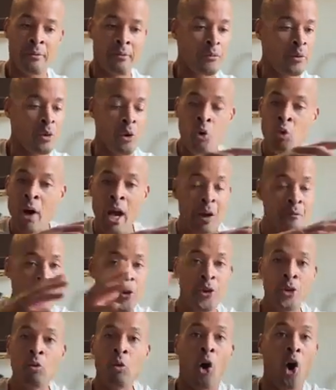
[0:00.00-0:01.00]
whoever
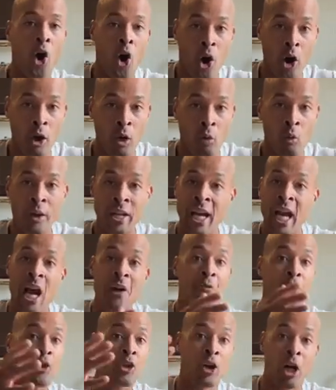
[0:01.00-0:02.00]
you are,
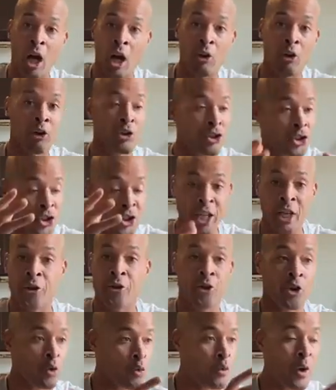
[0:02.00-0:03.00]
whatever color,
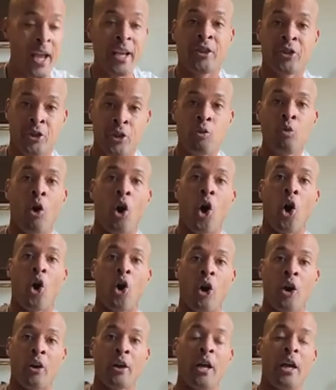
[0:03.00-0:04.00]
gender, race you
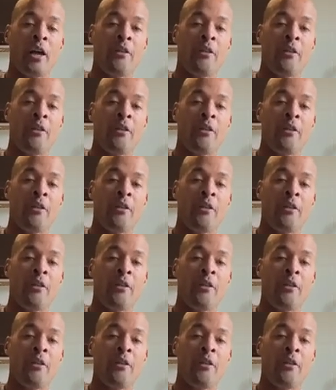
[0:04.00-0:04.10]
are,